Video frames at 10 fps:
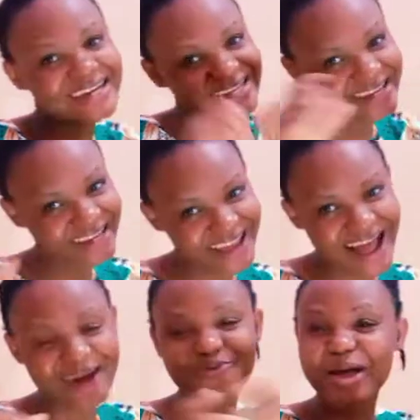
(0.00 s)

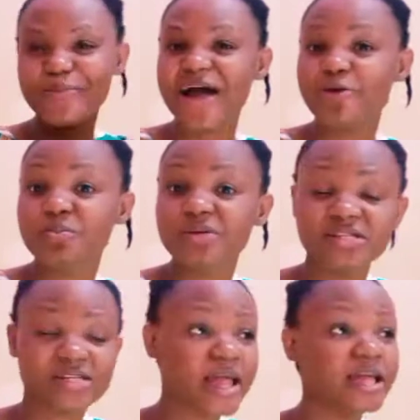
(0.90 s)
yeah, whereby I will be
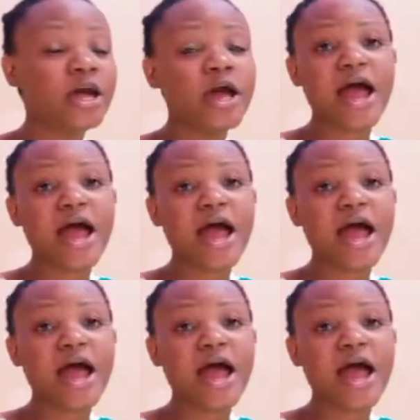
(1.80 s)
saying